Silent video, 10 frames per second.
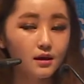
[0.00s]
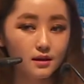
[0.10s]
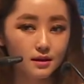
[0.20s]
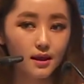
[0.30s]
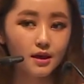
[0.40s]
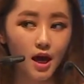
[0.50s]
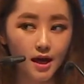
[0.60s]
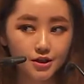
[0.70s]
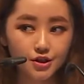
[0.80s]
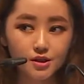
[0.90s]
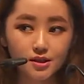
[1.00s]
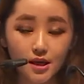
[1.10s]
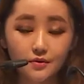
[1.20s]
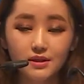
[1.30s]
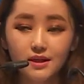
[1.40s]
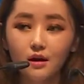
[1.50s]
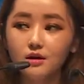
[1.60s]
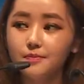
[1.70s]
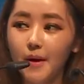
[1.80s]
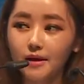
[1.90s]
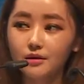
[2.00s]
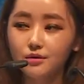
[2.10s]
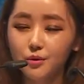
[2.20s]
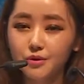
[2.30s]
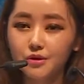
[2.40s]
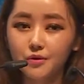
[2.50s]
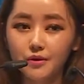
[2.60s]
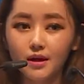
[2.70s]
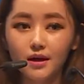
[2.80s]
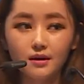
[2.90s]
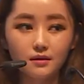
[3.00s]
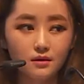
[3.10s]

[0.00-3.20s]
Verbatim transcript: They catch us, they will send us back to North Korea,